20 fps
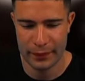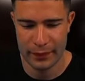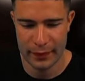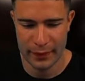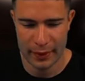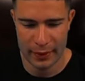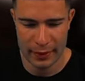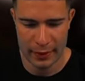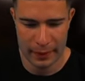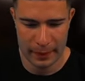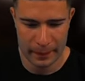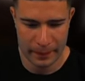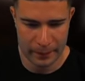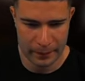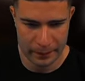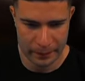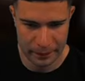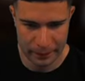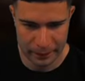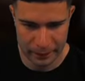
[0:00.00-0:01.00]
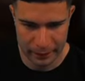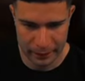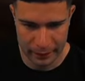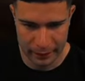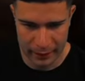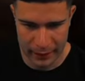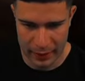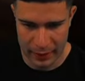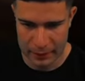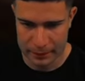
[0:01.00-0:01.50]

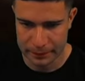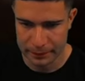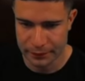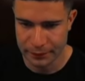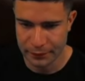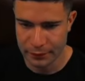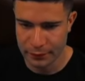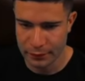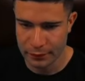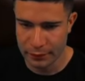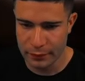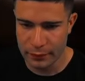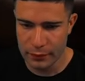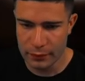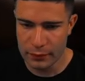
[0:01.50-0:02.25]
Nobody speaks.